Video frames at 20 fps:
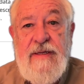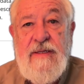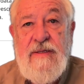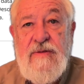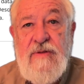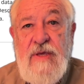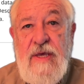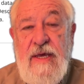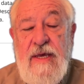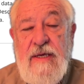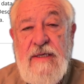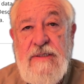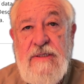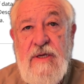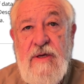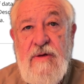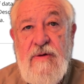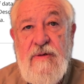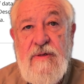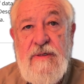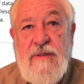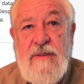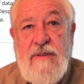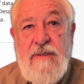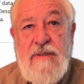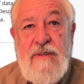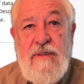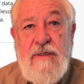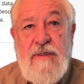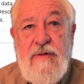Okay, so
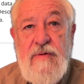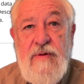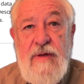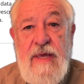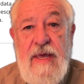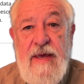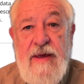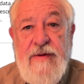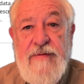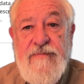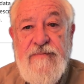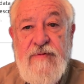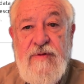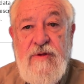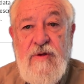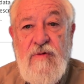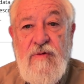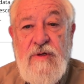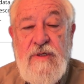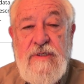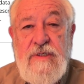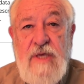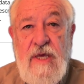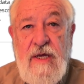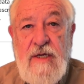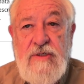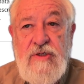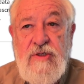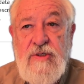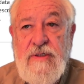we have two
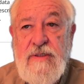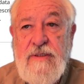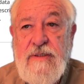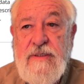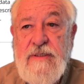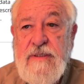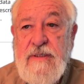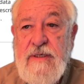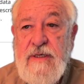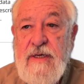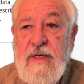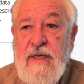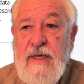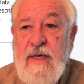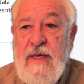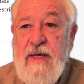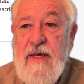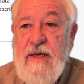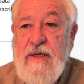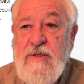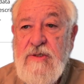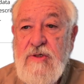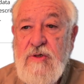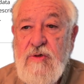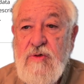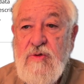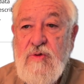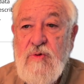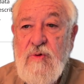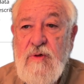discussions as
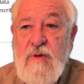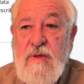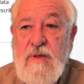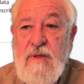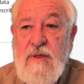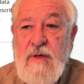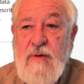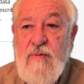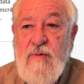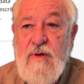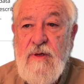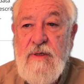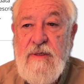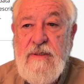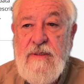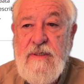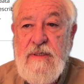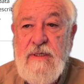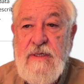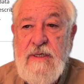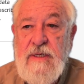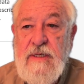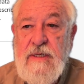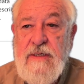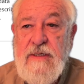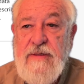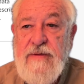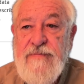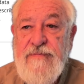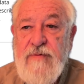usual.
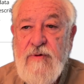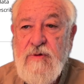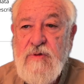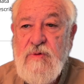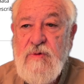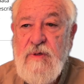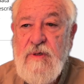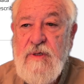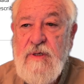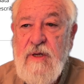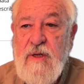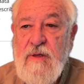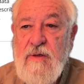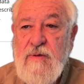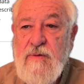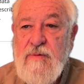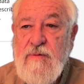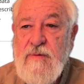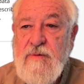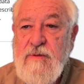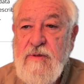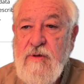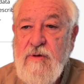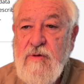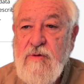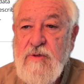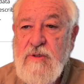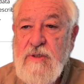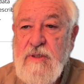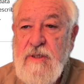The first one on
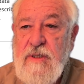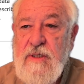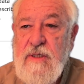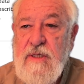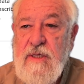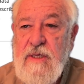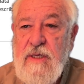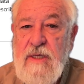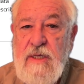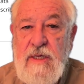Thursday